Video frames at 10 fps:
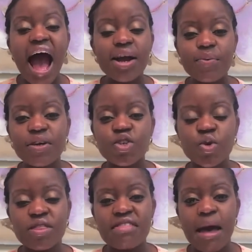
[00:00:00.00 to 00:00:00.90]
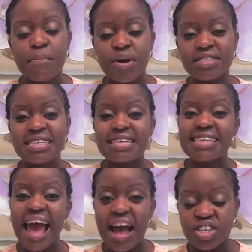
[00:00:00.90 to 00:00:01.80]
how do we ensure that that person has
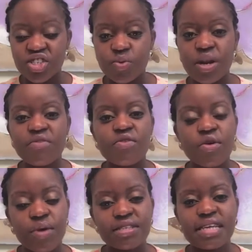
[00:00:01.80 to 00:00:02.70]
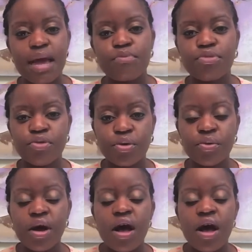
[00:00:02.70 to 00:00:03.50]
actioned whatever request came through?